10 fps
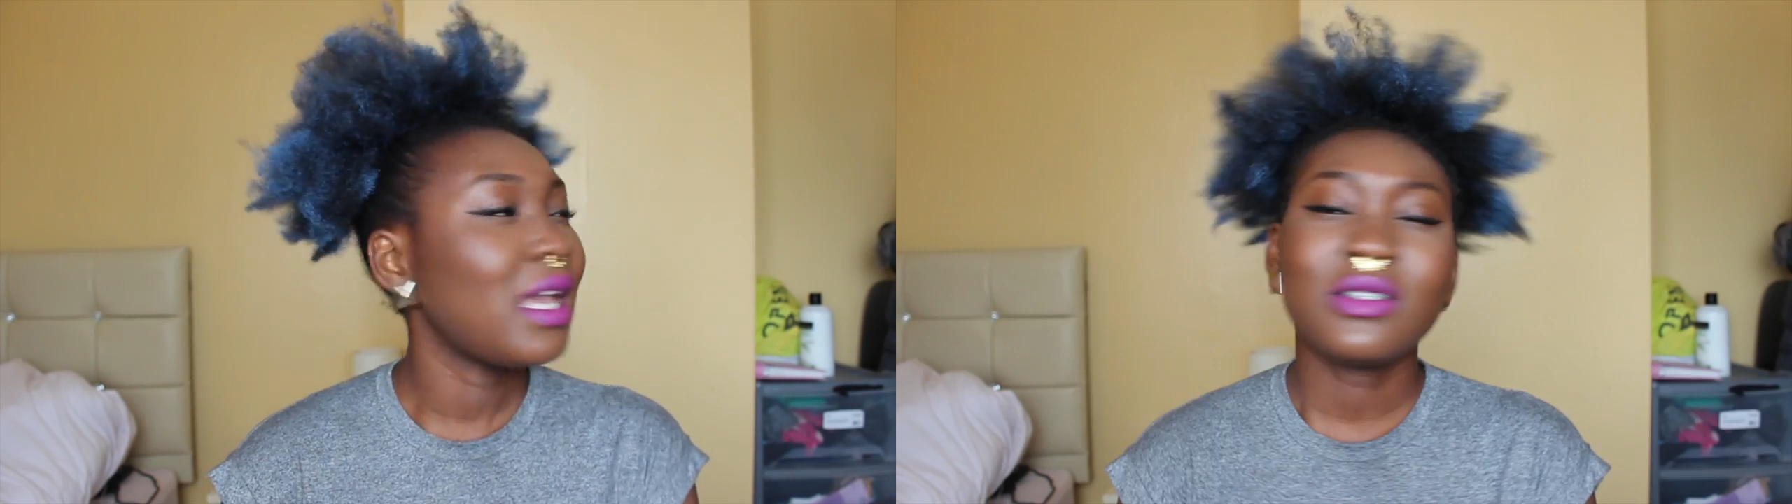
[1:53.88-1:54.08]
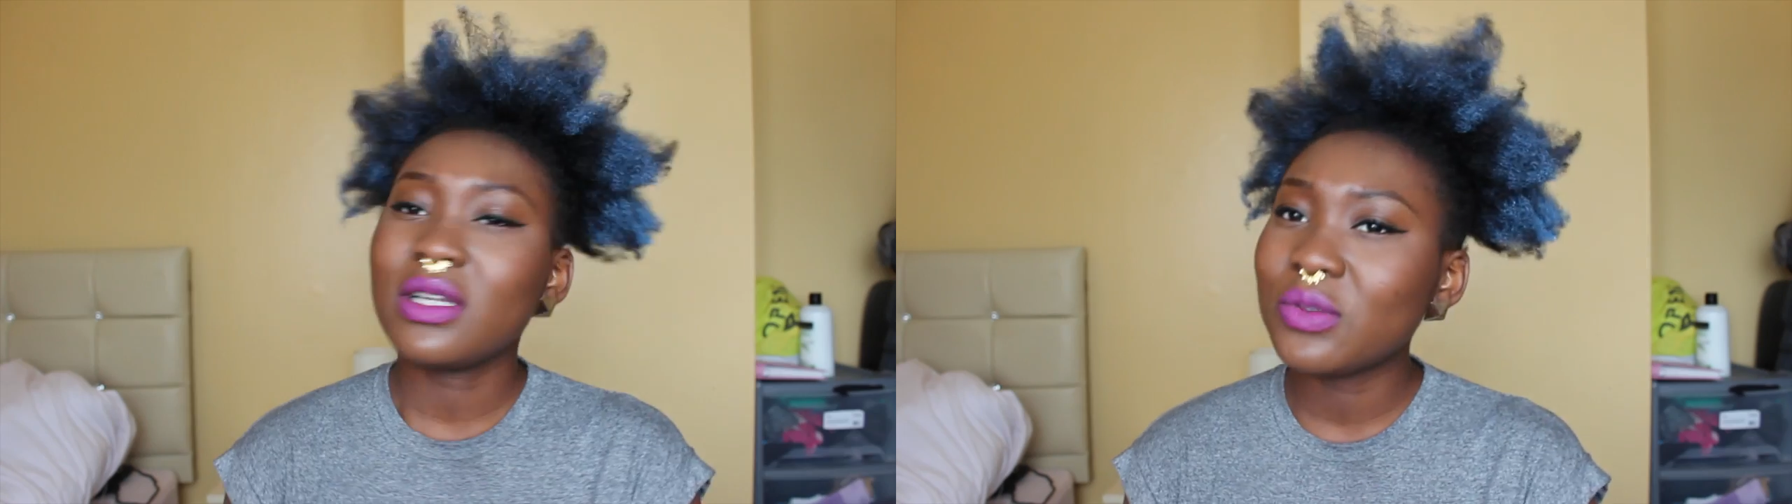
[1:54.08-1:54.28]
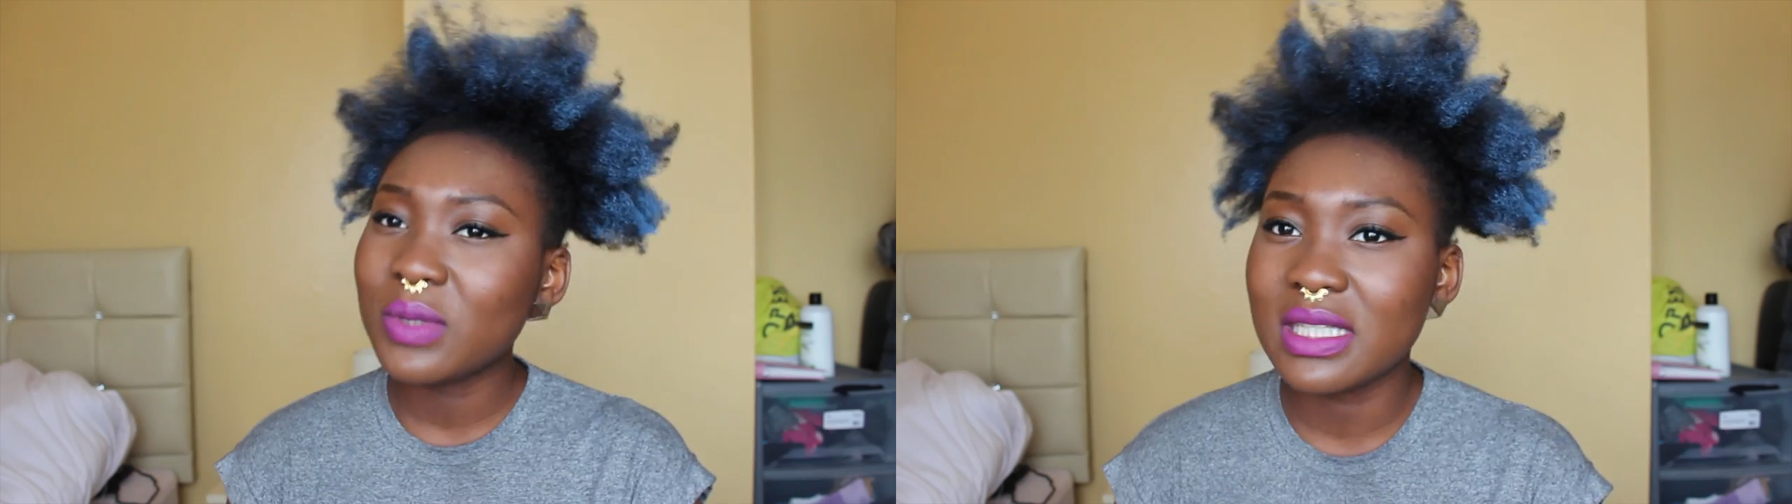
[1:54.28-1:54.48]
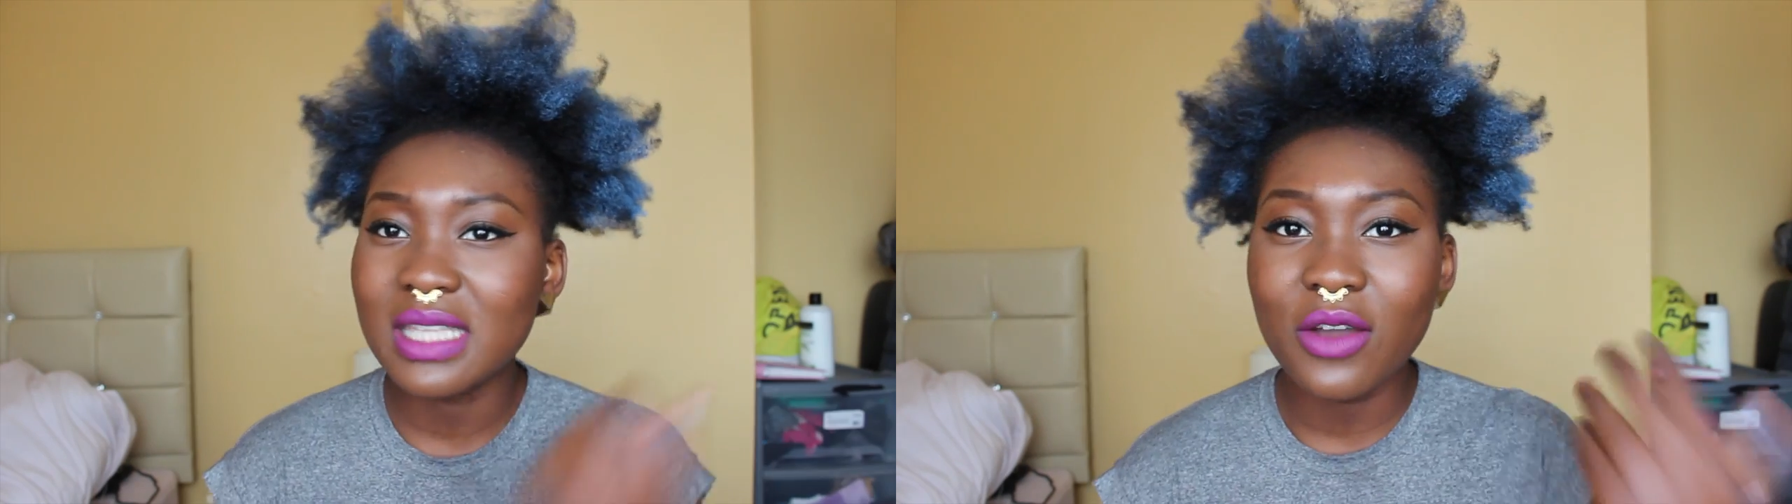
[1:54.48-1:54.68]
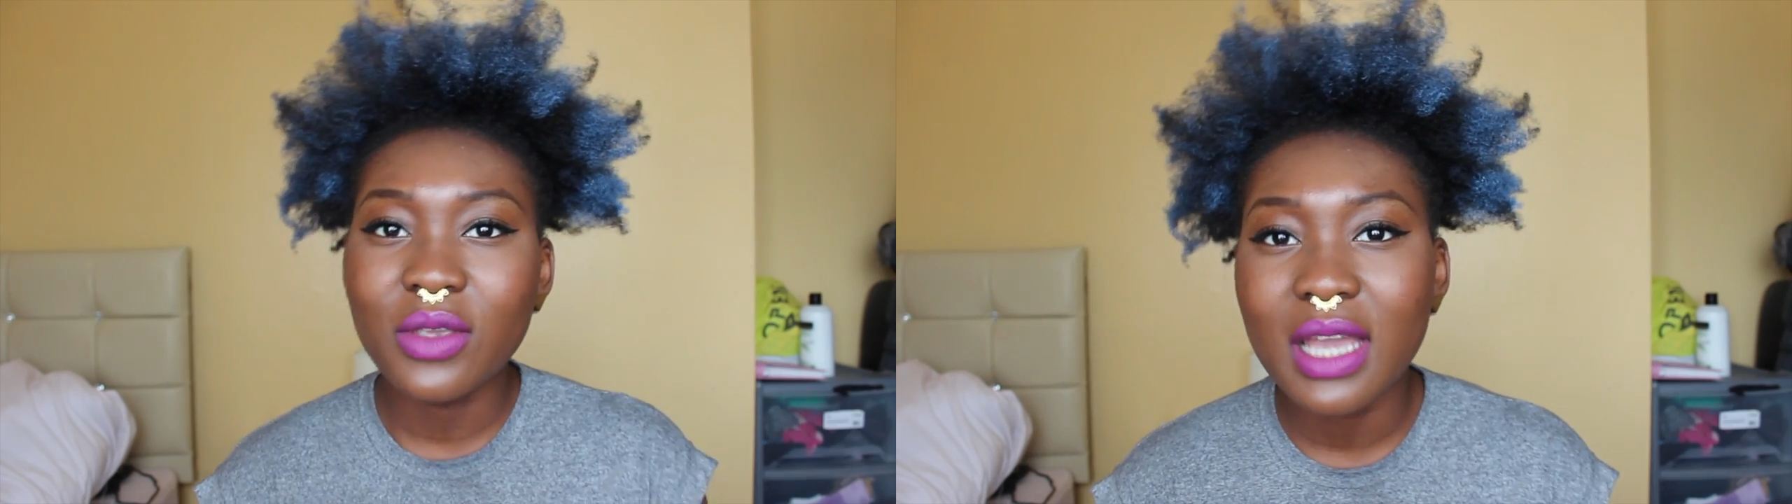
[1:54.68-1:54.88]
so I just want to
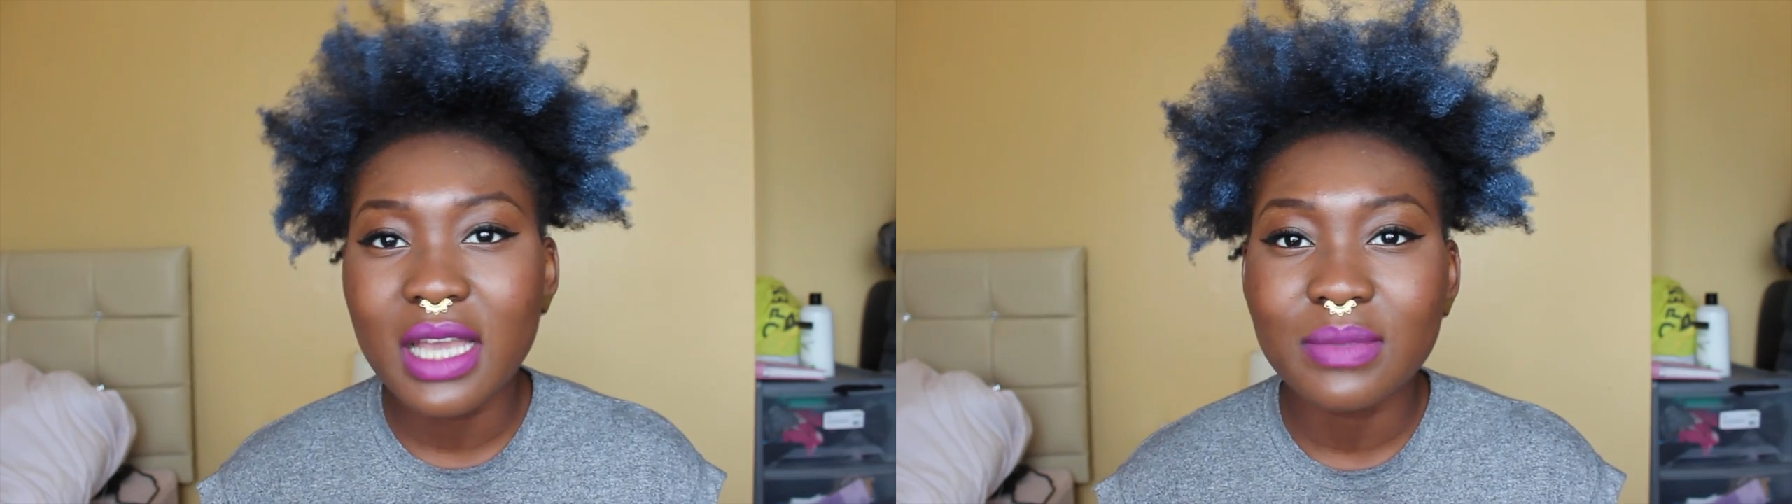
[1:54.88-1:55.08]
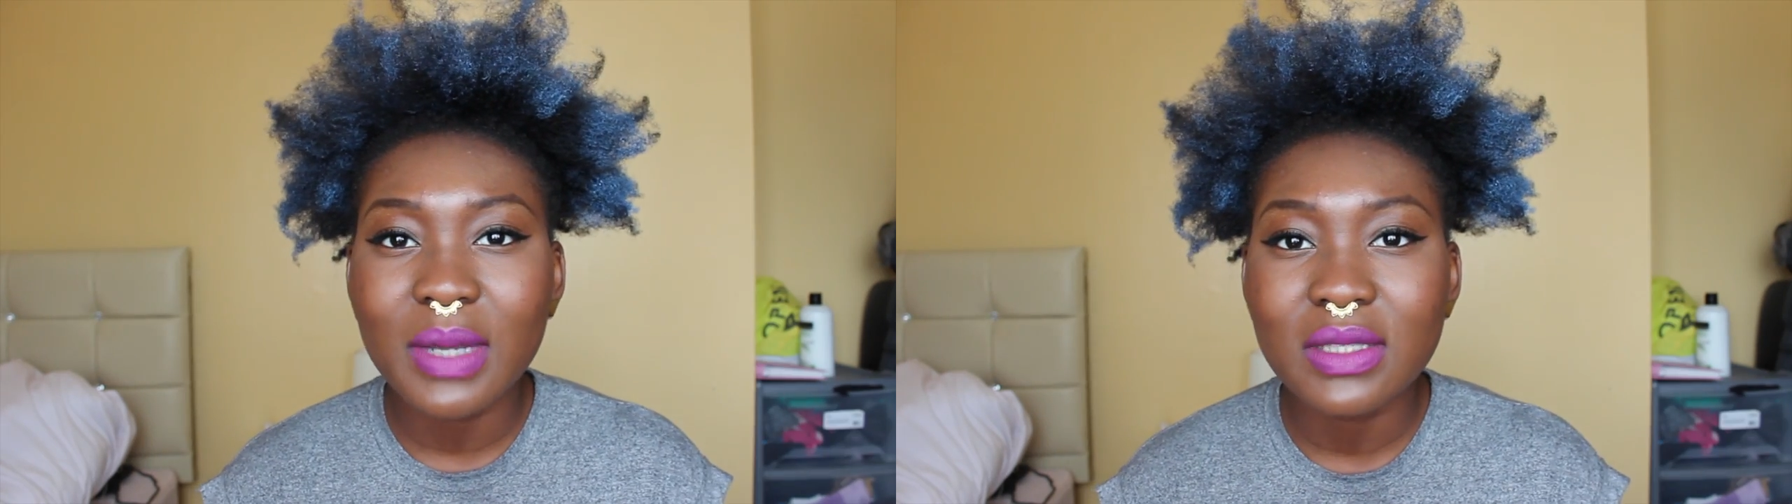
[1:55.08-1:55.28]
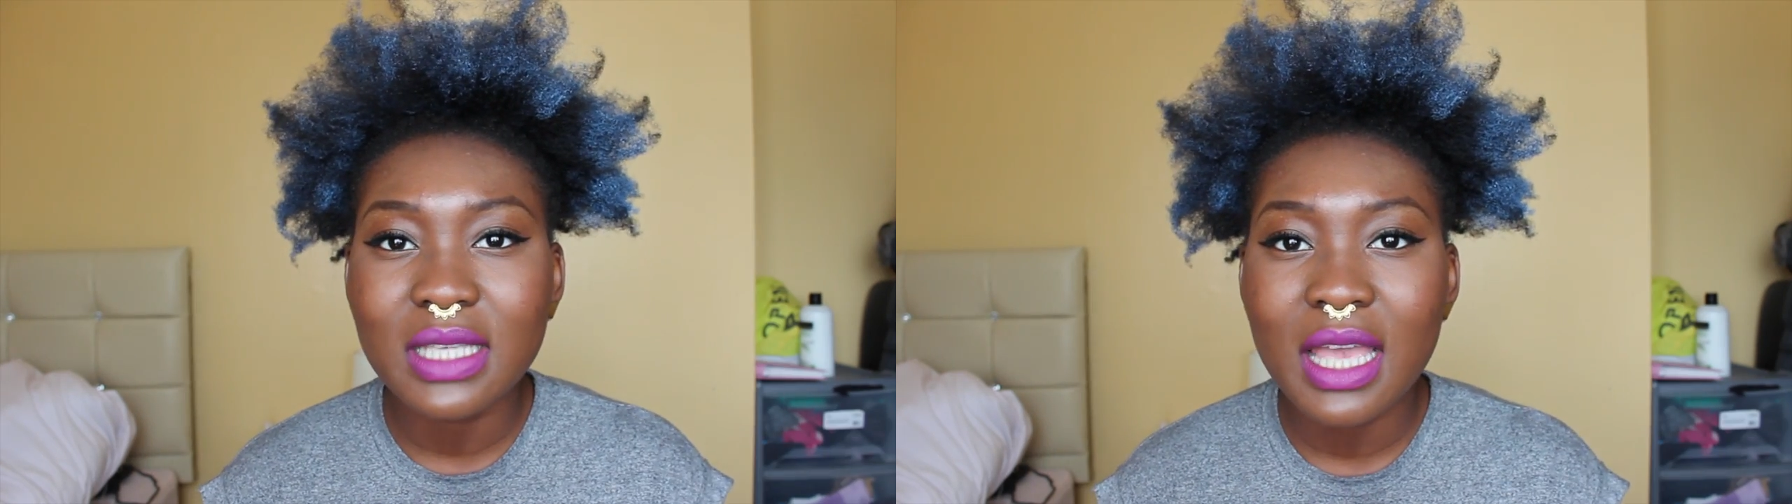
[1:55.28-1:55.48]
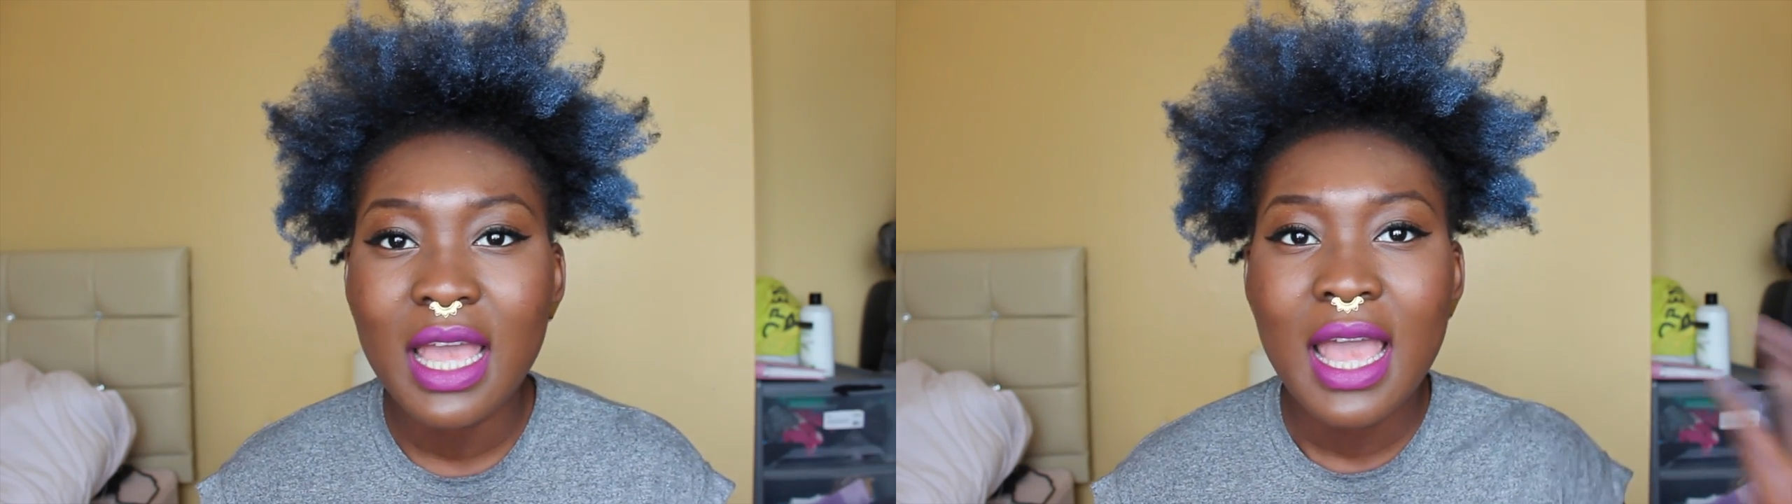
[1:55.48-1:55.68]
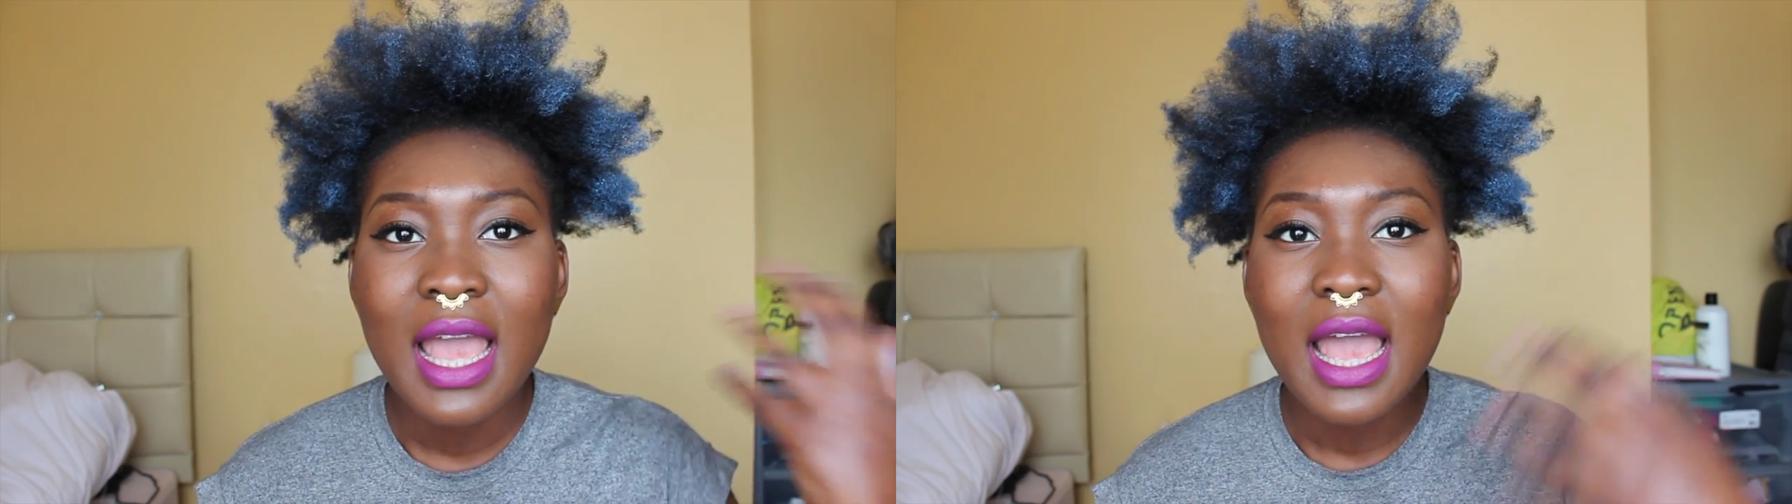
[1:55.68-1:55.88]
tell you guys about it